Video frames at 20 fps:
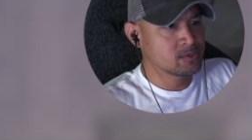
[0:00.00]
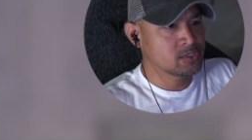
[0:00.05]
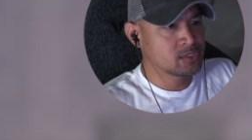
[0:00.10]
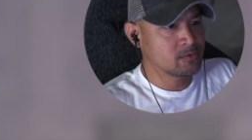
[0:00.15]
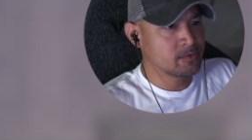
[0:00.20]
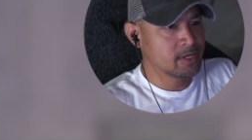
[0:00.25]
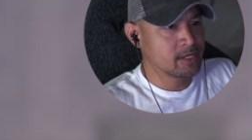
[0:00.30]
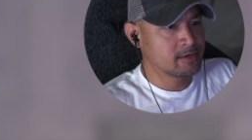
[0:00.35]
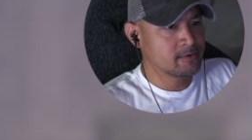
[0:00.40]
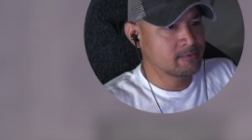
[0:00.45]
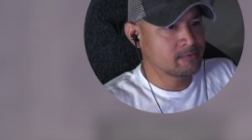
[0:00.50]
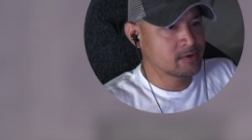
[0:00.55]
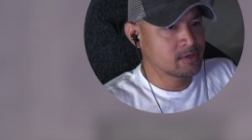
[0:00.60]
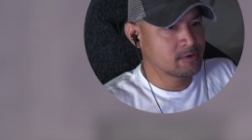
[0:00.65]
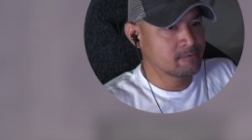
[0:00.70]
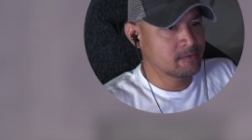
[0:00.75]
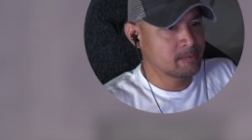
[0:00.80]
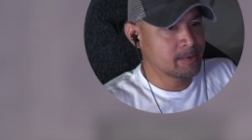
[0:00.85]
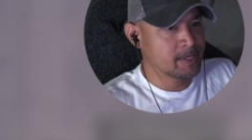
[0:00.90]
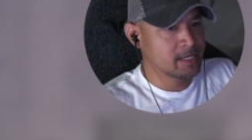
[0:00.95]
she ran in front
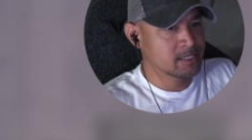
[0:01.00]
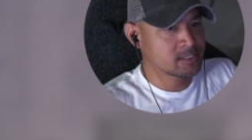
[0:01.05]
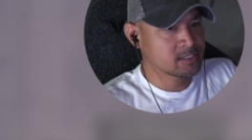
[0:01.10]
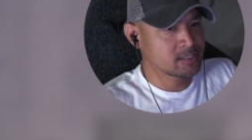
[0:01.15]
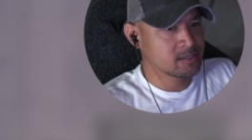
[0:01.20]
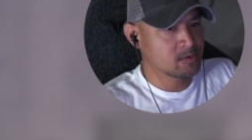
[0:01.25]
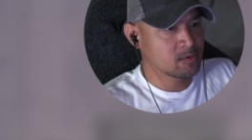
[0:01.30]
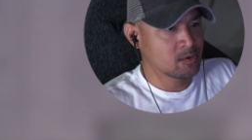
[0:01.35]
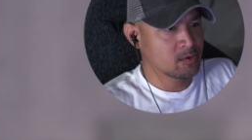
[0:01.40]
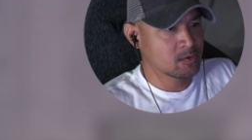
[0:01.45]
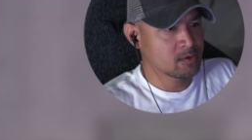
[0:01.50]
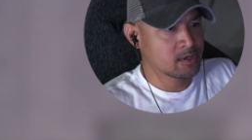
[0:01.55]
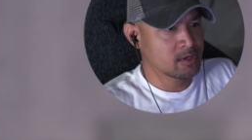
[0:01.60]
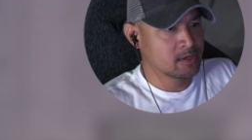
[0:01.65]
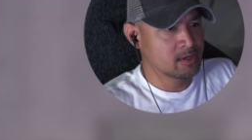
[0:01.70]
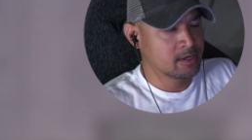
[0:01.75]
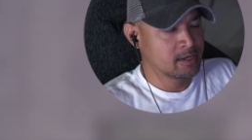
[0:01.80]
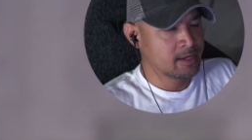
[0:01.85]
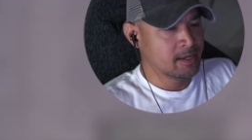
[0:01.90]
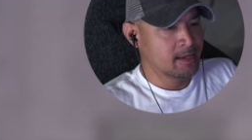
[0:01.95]
of a passing coal
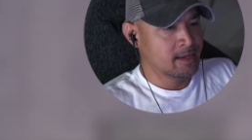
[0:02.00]
cart